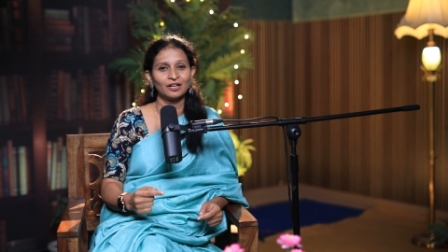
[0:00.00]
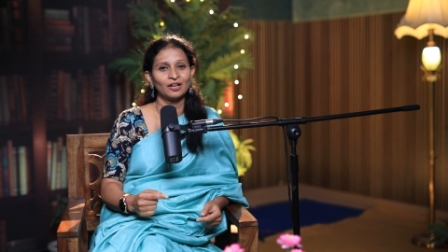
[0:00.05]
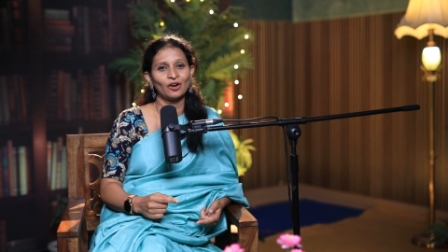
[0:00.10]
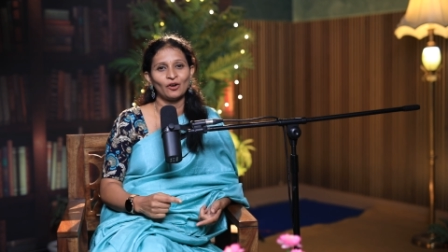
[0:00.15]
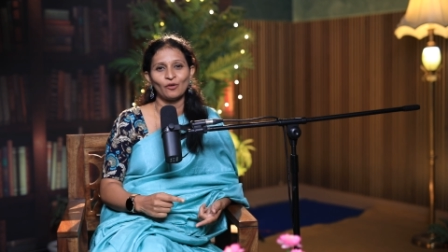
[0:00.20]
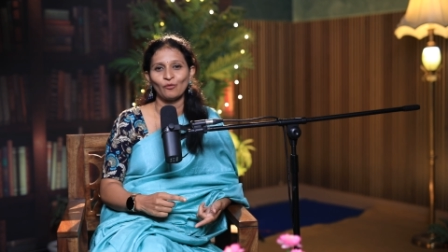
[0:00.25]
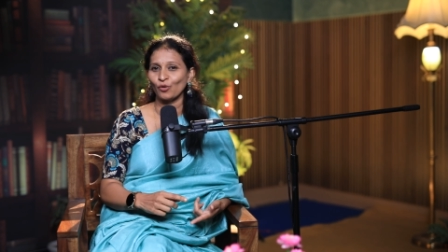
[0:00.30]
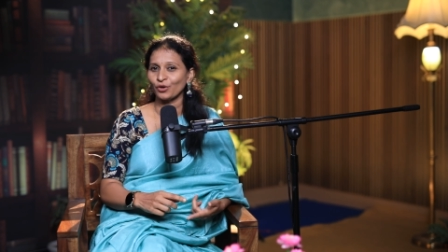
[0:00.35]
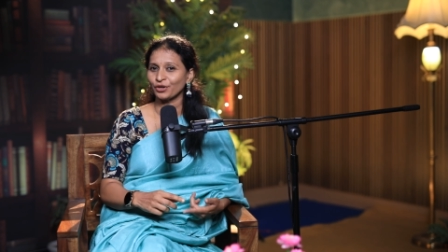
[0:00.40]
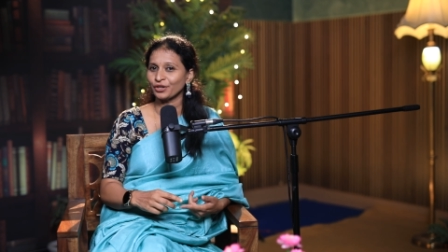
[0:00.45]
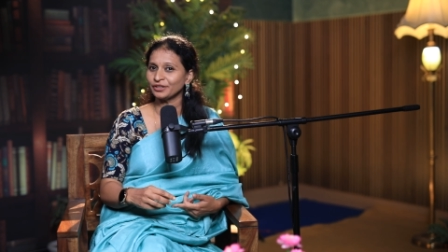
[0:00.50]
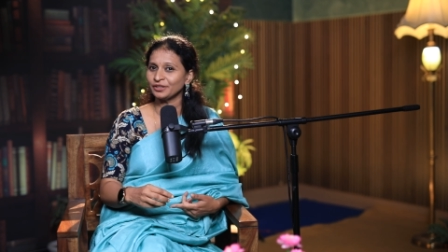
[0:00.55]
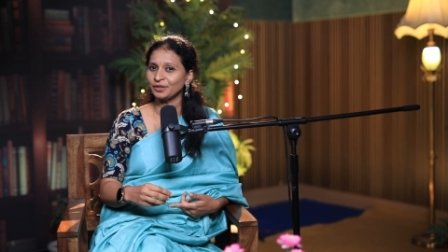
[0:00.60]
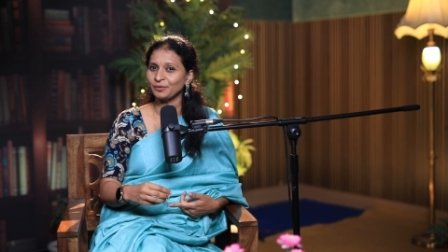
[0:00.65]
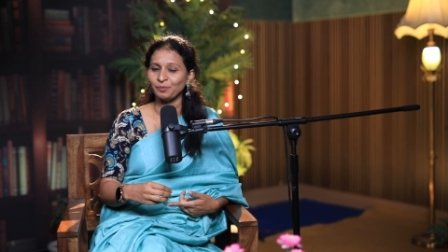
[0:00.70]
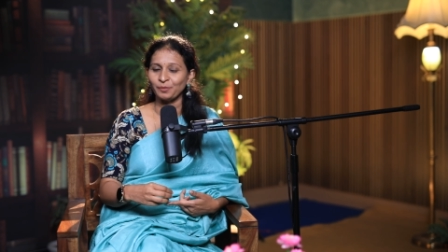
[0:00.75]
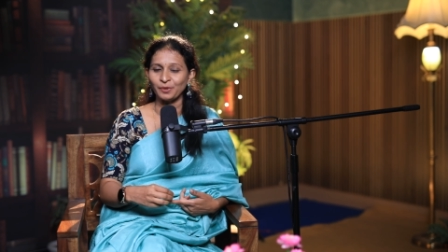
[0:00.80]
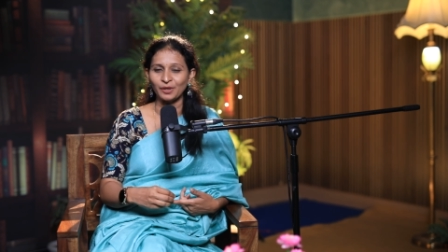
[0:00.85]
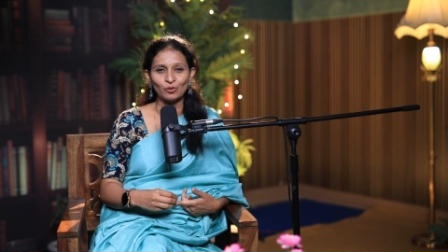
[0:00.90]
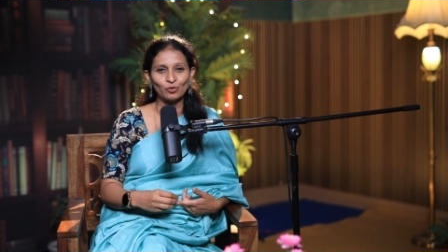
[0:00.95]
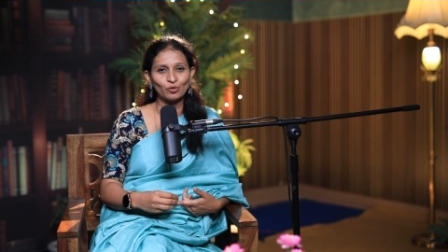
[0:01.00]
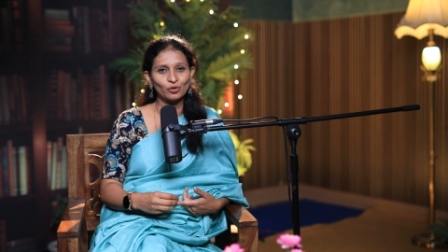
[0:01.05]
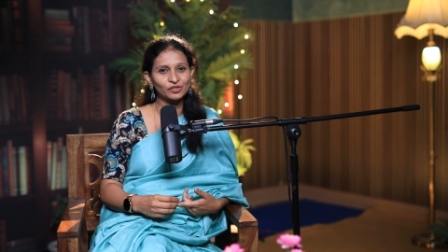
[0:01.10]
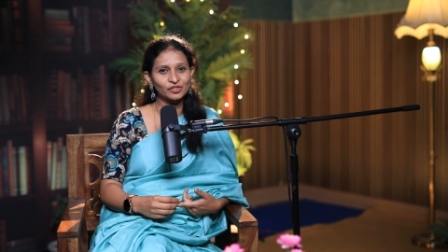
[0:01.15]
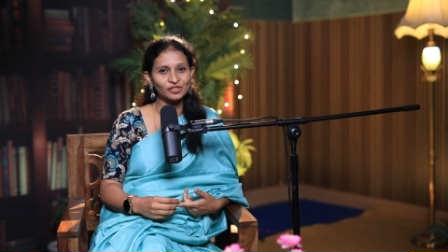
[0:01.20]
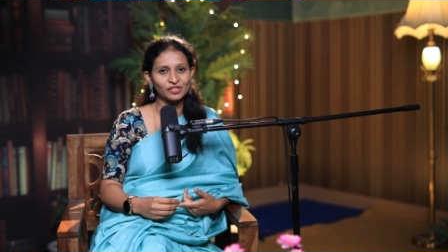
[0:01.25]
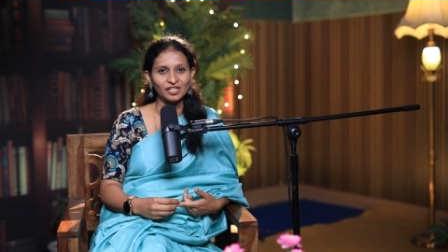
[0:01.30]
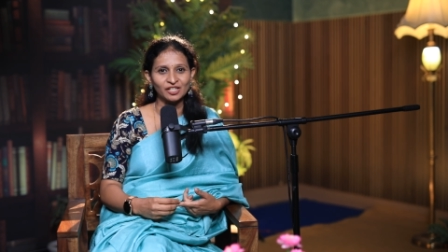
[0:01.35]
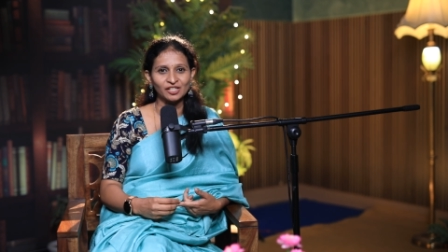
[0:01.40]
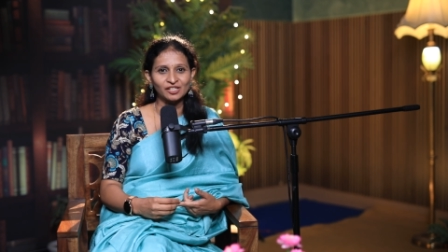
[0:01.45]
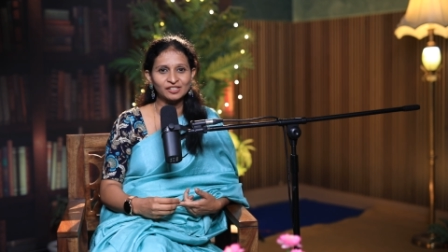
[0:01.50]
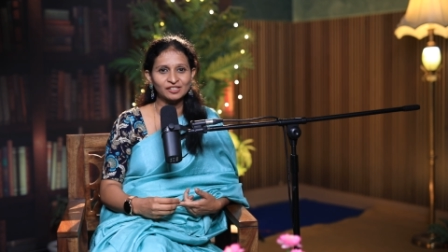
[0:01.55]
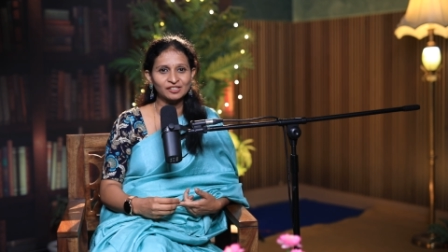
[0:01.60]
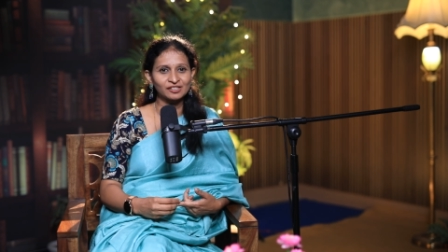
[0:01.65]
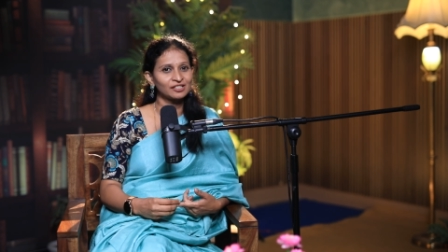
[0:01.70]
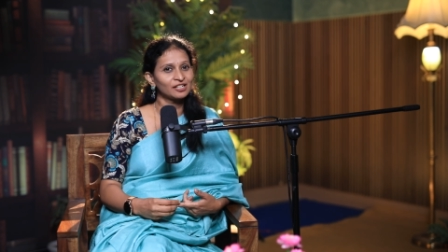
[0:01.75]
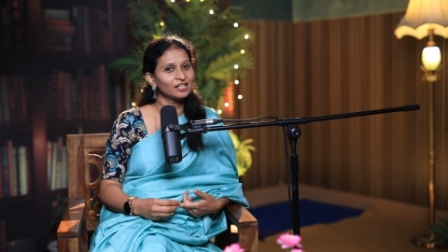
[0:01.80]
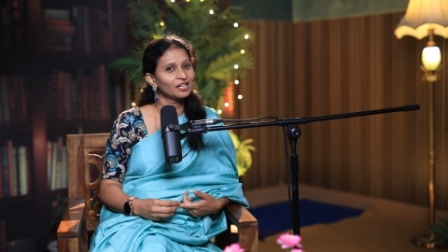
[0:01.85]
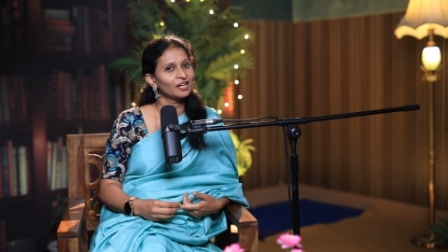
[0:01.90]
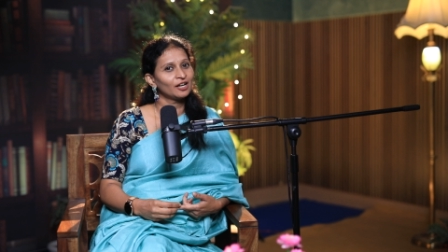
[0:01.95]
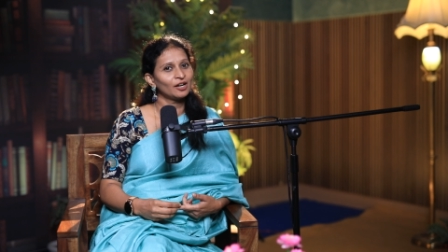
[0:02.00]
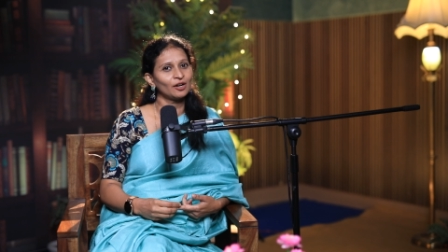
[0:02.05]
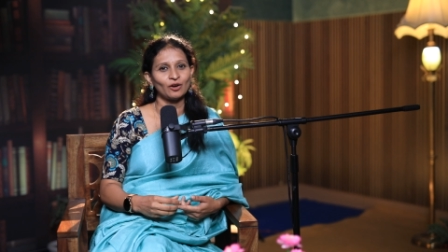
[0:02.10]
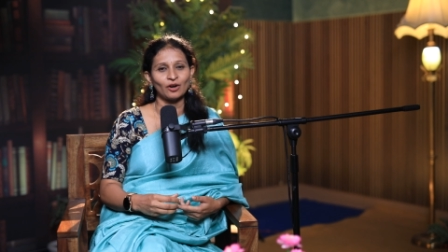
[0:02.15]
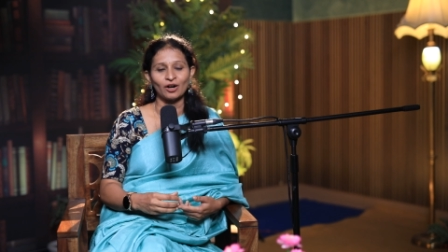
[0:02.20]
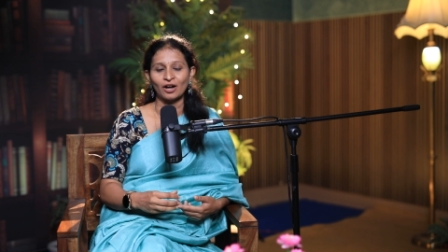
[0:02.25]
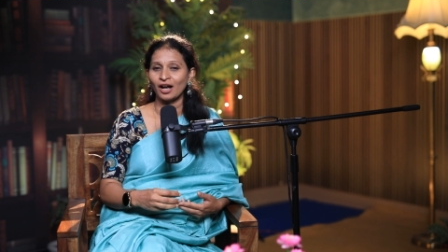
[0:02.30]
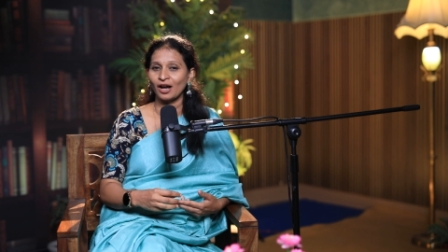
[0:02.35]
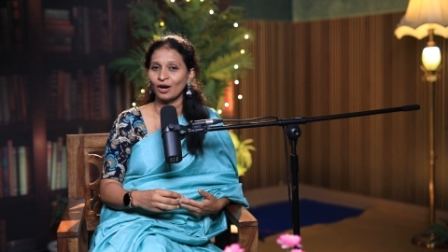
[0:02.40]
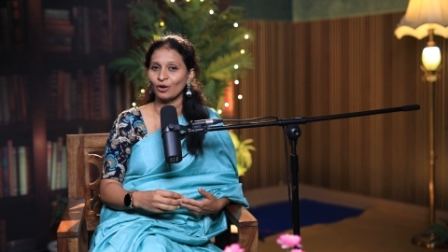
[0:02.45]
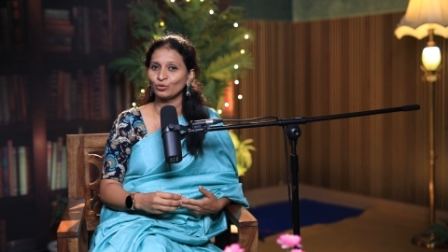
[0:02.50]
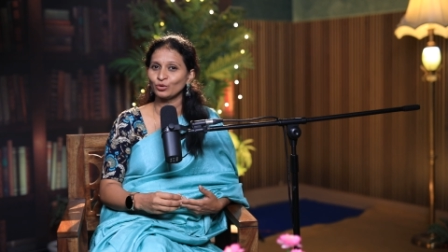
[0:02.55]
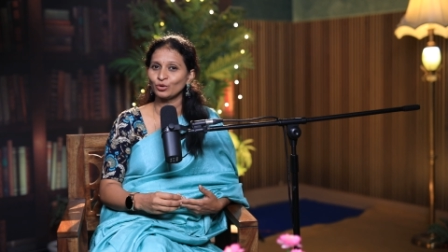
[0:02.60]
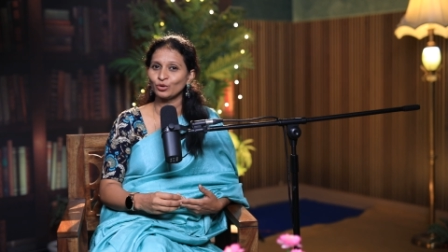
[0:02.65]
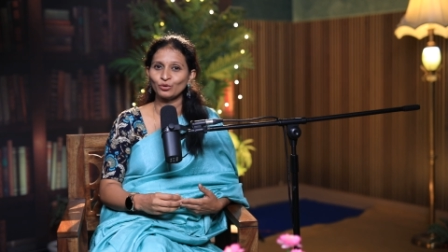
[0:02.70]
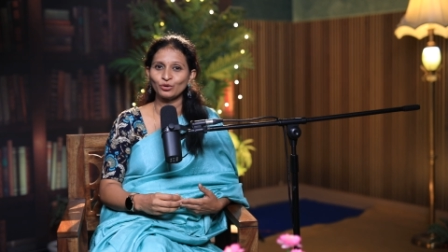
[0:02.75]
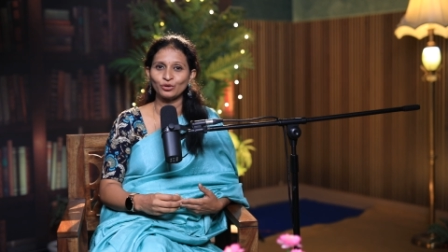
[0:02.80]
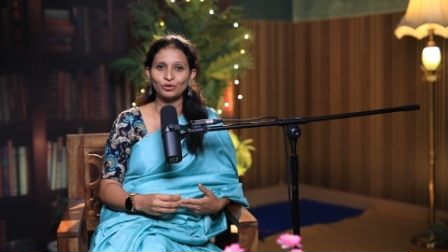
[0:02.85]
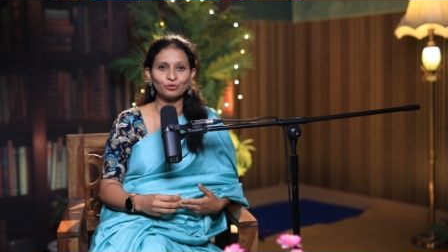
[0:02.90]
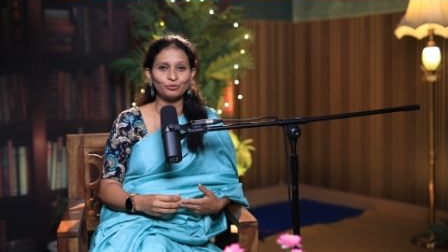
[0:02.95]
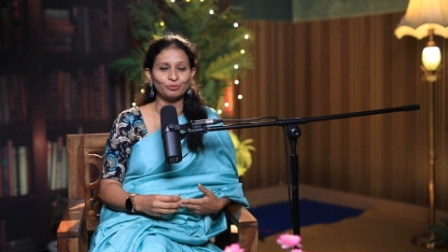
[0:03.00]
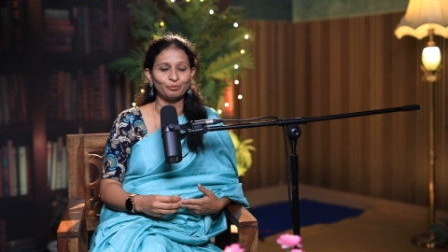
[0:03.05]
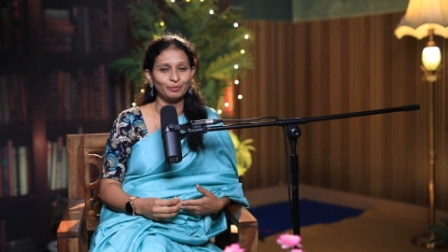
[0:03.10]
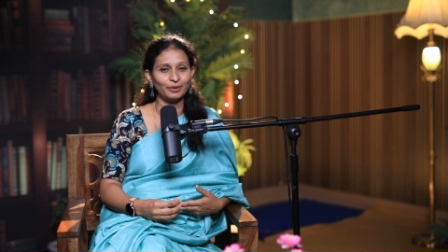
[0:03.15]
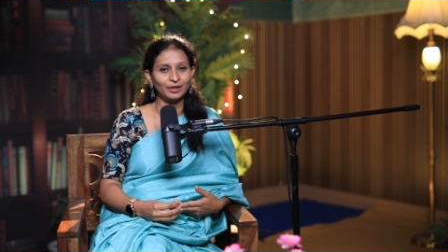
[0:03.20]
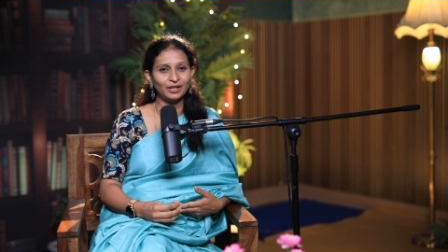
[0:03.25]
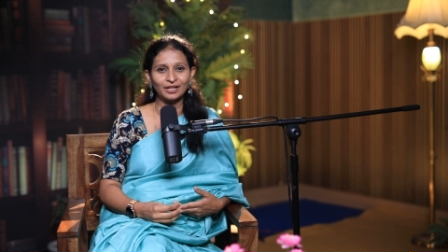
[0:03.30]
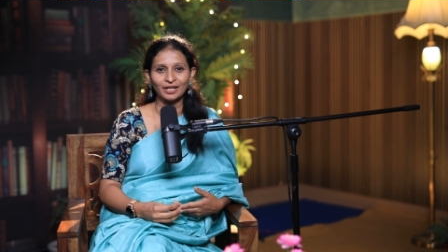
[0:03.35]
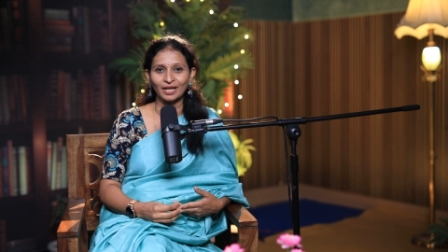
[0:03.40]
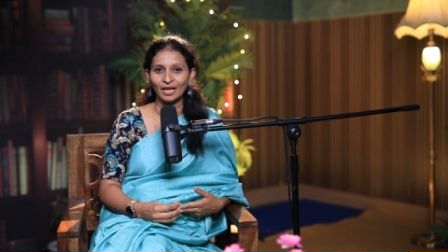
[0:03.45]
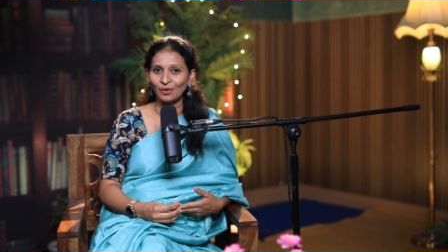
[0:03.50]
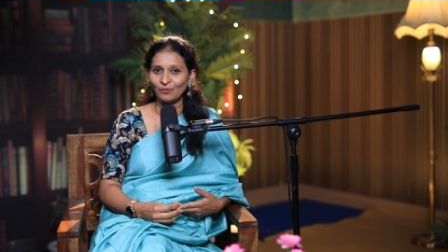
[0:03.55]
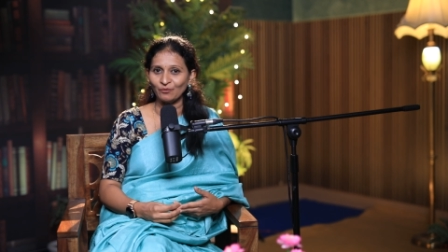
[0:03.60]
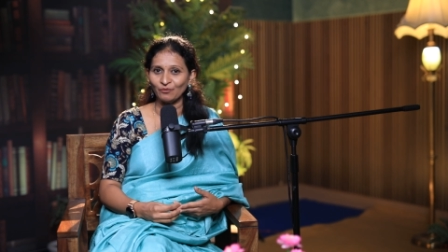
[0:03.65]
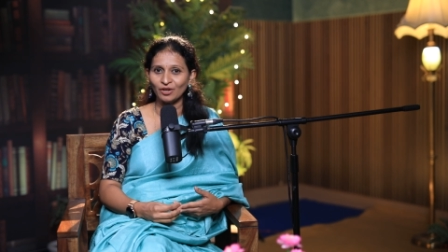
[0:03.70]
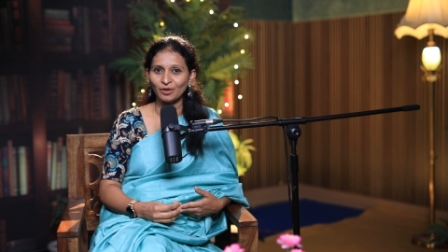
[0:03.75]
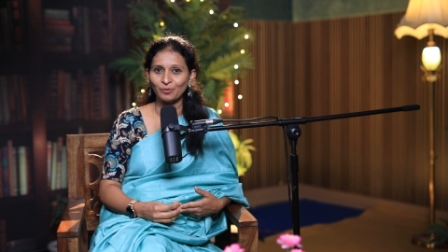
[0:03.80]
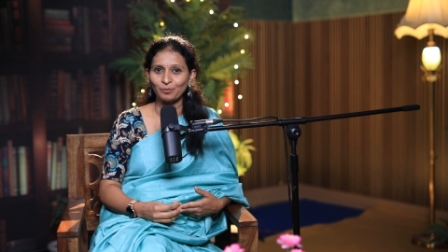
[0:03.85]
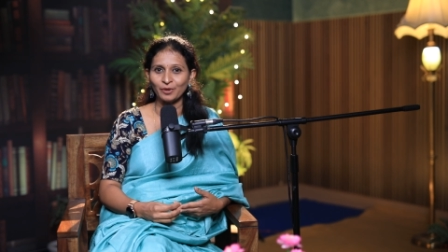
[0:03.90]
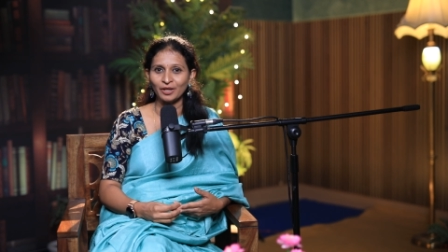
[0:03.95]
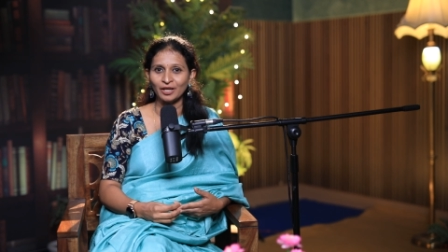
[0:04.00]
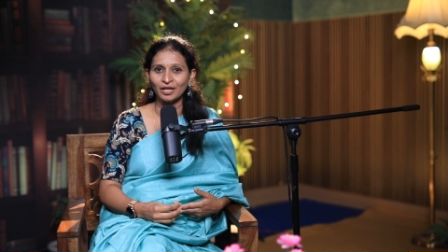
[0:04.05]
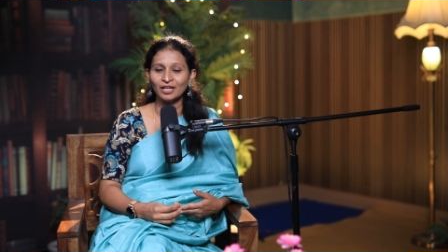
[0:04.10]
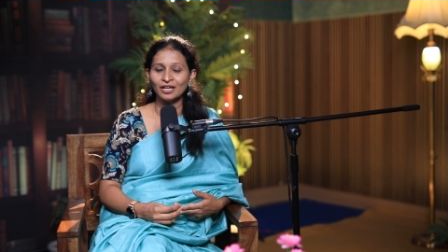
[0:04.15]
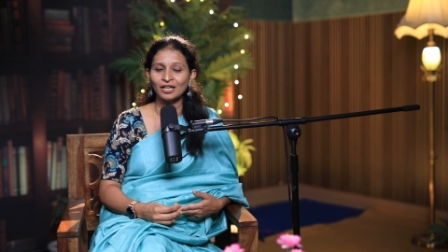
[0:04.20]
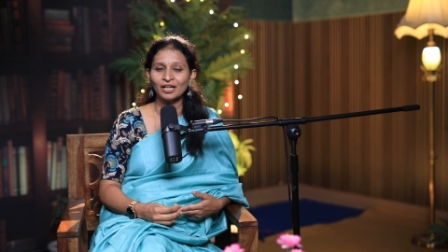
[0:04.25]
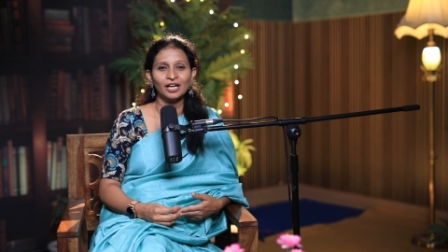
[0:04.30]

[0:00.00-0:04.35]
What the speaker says: What are the POCs? How do you build MVP?